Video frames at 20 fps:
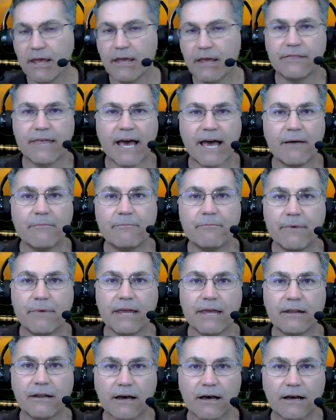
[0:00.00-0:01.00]
That
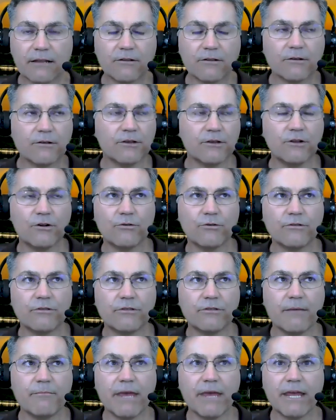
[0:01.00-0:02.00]
may not,
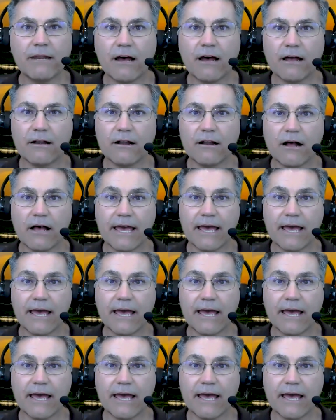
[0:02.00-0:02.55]
they may not